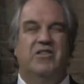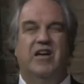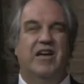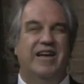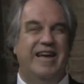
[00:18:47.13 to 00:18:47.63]
The
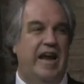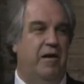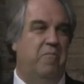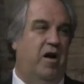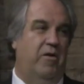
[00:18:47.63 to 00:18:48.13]

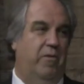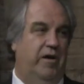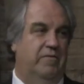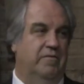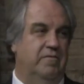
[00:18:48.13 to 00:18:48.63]
Haneda
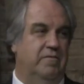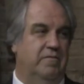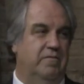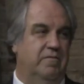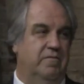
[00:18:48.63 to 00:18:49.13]
monorail
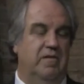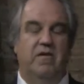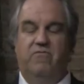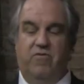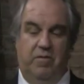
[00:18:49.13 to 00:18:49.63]

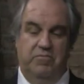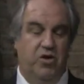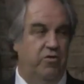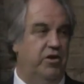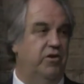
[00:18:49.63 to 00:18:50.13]
from
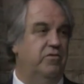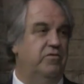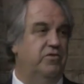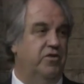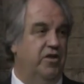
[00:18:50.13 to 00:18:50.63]
Tokyo
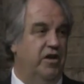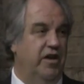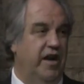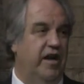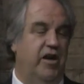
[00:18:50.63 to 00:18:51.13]
to the
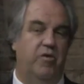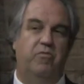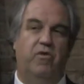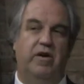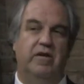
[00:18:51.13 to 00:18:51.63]
Haneda
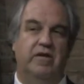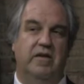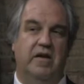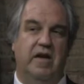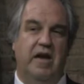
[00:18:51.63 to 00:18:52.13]
airport
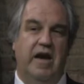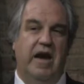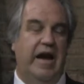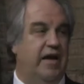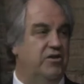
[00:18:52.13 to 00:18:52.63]

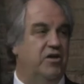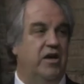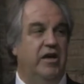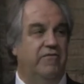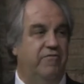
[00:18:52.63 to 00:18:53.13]
has
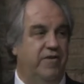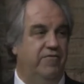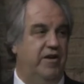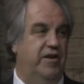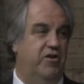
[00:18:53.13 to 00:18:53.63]
in
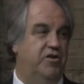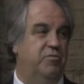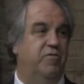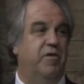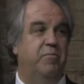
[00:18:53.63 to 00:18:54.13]
50 years
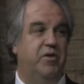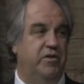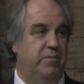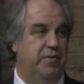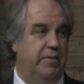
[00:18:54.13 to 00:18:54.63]
moved 1
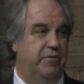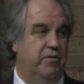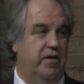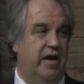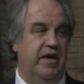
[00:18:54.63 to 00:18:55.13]
billion
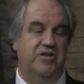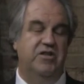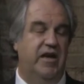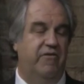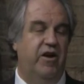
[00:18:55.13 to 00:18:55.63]
people and has
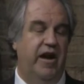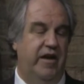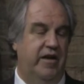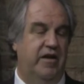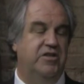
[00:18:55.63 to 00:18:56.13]
never
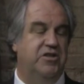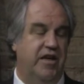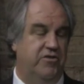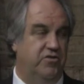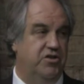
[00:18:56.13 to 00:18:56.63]
had an
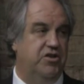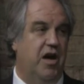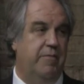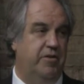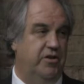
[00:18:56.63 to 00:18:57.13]
unscheduled
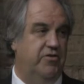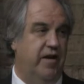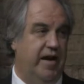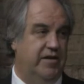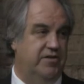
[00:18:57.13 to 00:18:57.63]
stop on the
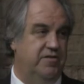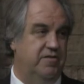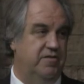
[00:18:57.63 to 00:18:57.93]
tracks.